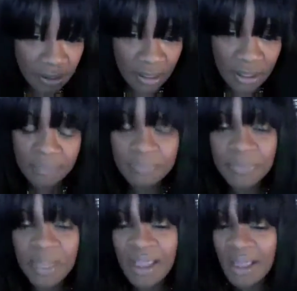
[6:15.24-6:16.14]
Um,
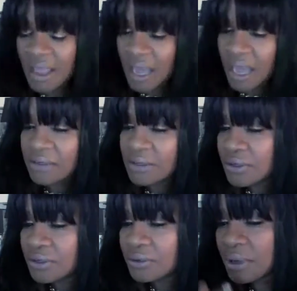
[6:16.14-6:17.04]
I
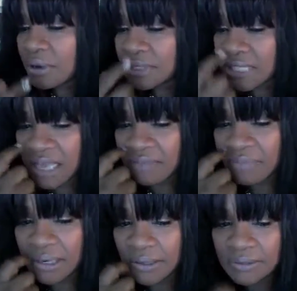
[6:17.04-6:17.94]
do notice I have
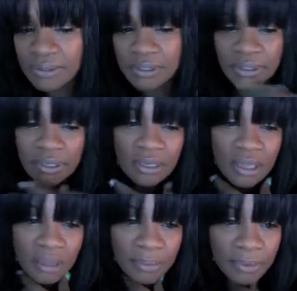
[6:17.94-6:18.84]
been losing a
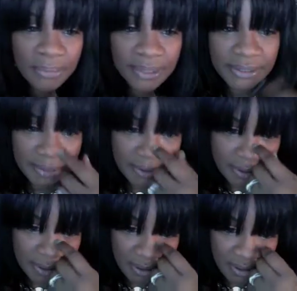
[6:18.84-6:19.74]
couple of pieces
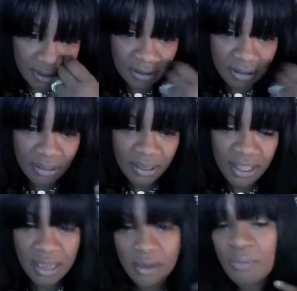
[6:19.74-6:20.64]
of
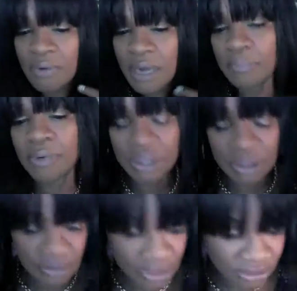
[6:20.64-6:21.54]
hair when I brush it,
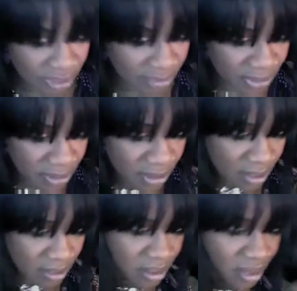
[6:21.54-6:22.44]
so I try to be
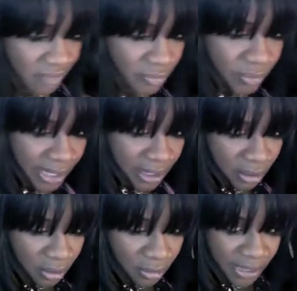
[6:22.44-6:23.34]
careful when I comb it.